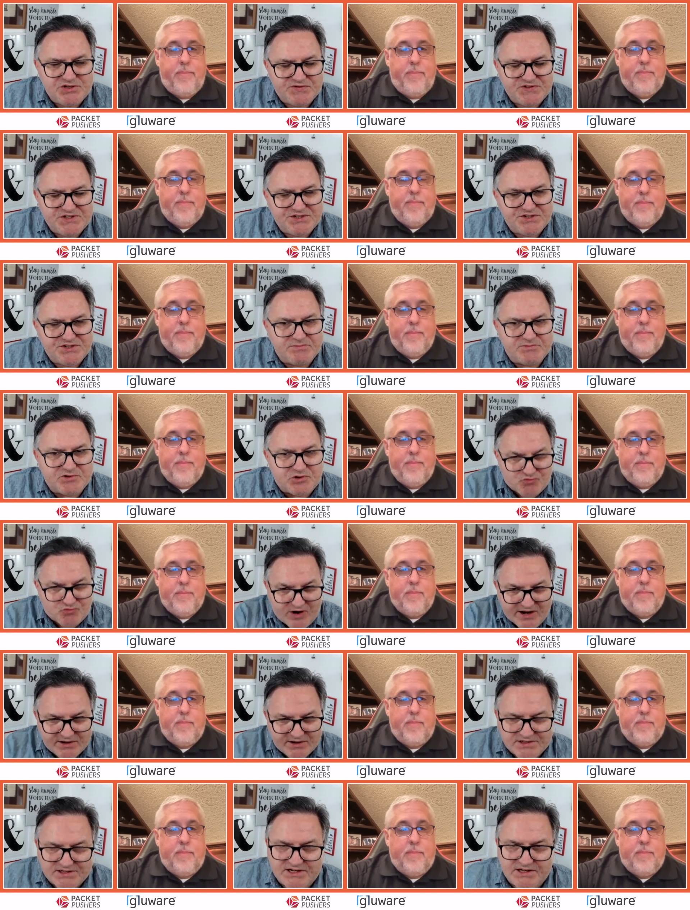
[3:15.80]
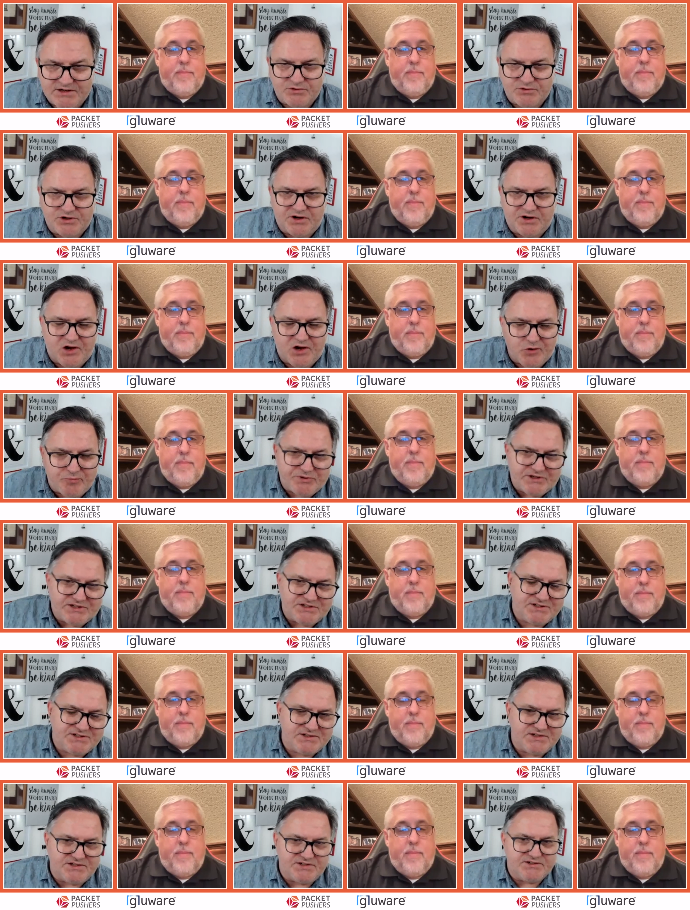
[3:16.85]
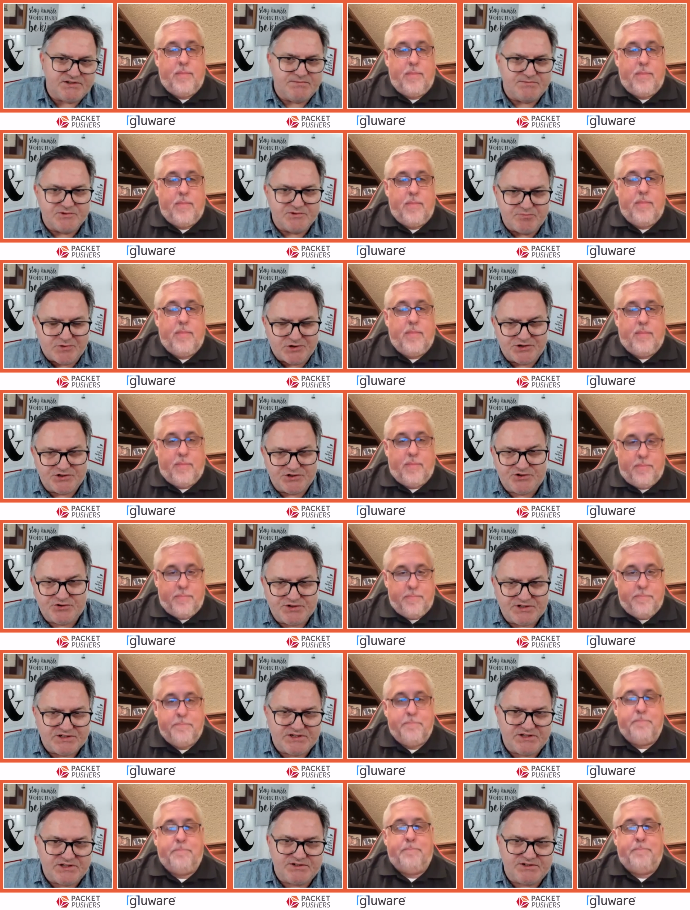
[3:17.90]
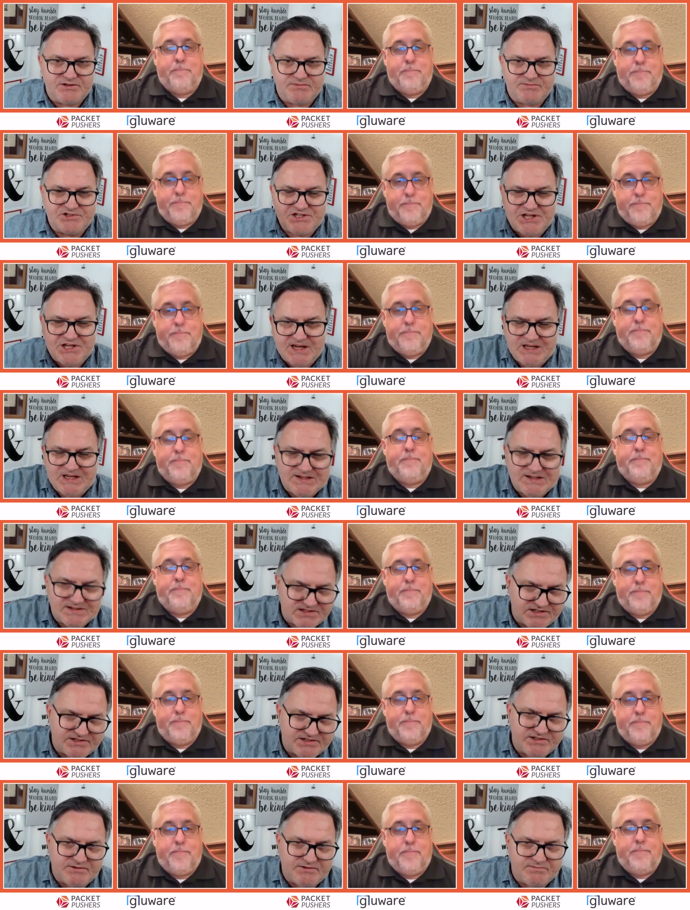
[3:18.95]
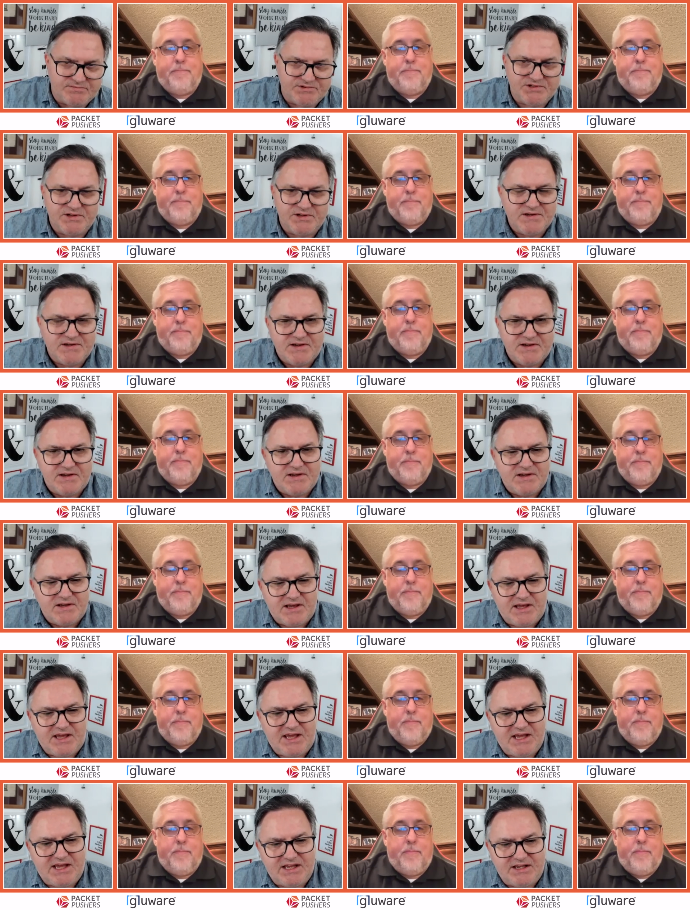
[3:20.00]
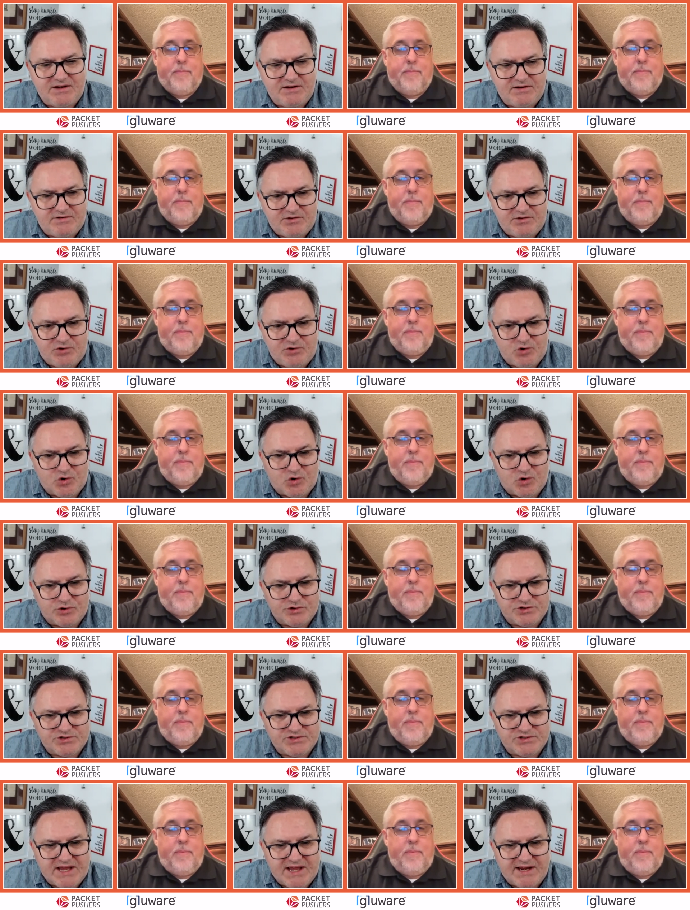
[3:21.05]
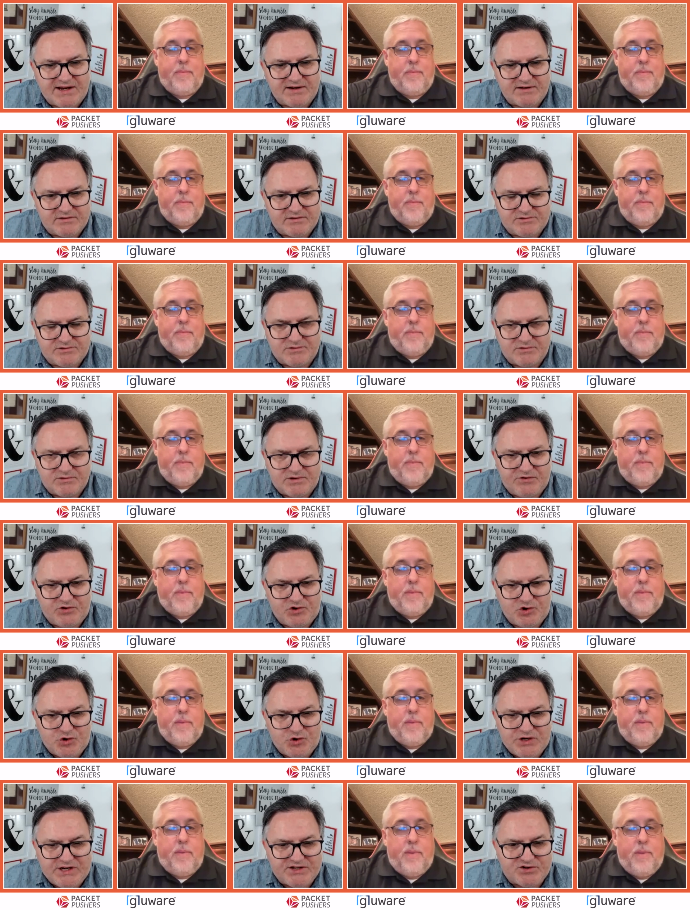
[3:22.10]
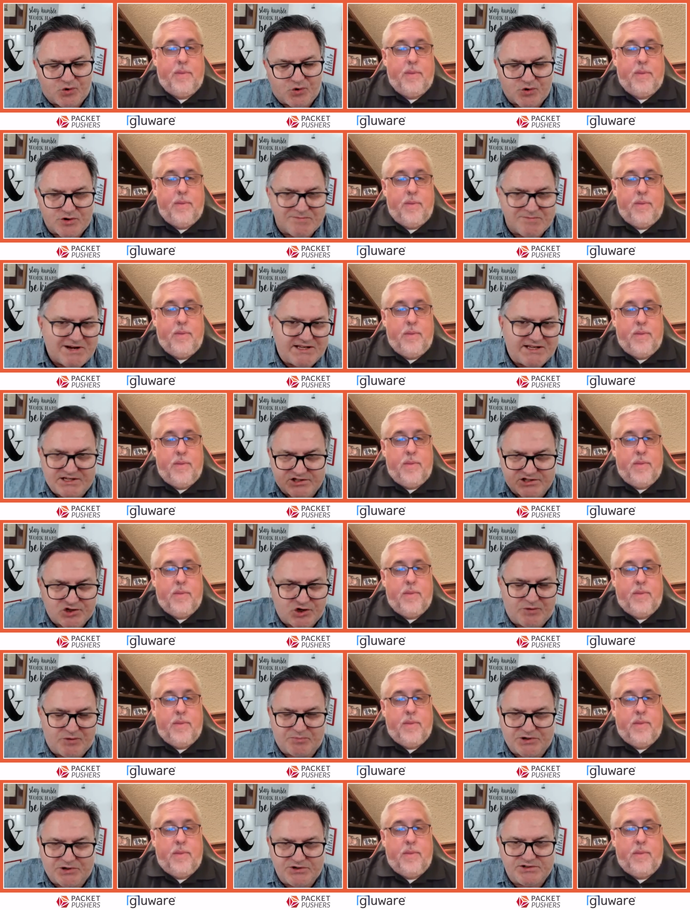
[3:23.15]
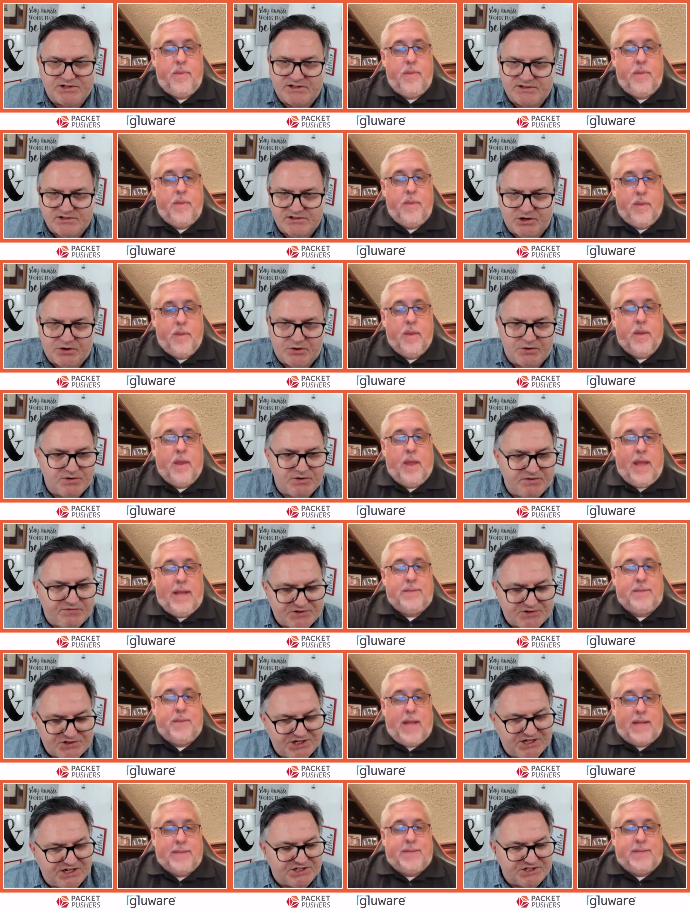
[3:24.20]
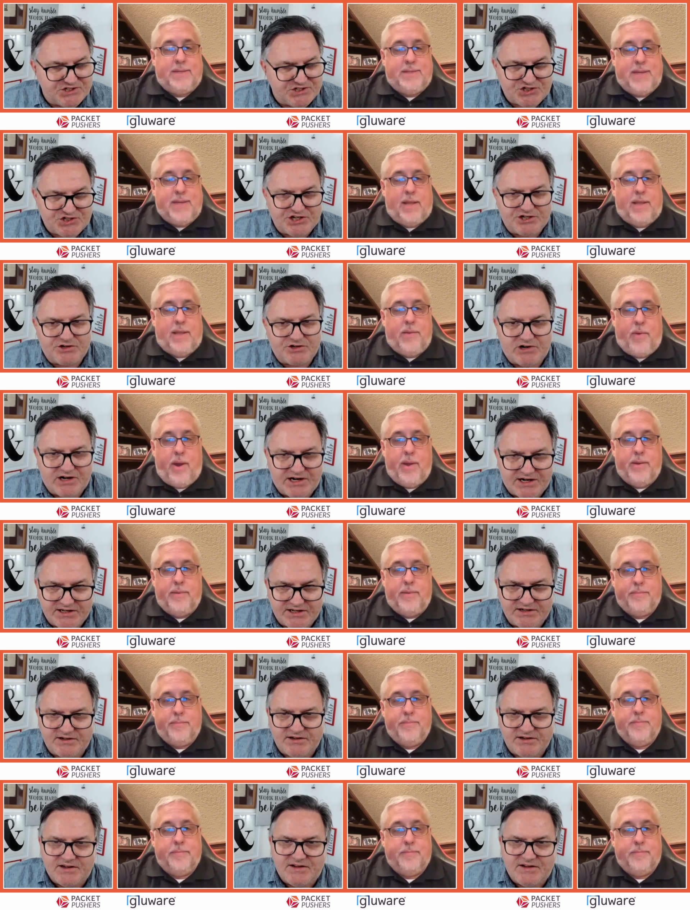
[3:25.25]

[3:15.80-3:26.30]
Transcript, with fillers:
Speaker 1: of systems around the network help desk systems monitoring systems ticketing systems and you're saying you need to automate the entire process so if a ticket is generated